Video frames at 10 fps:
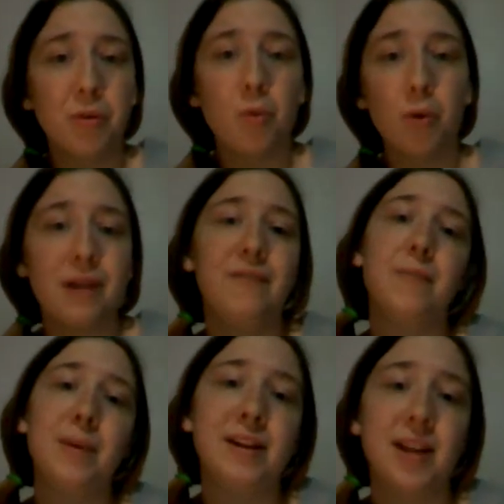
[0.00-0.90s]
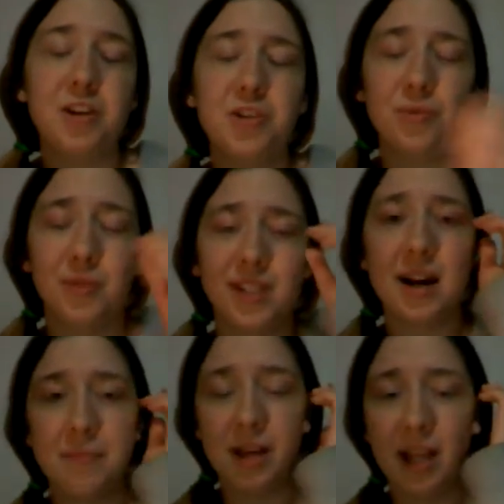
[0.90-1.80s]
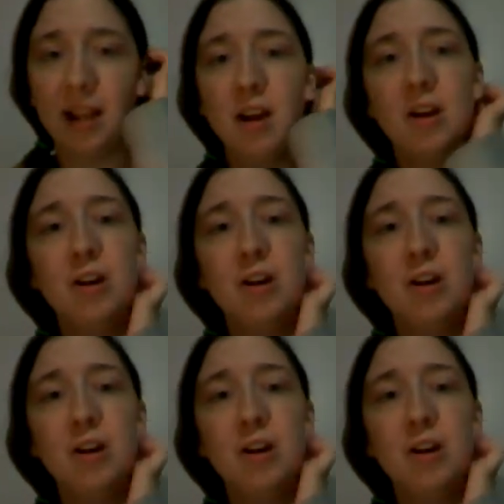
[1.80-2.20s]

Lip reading: or if a big issue was happening,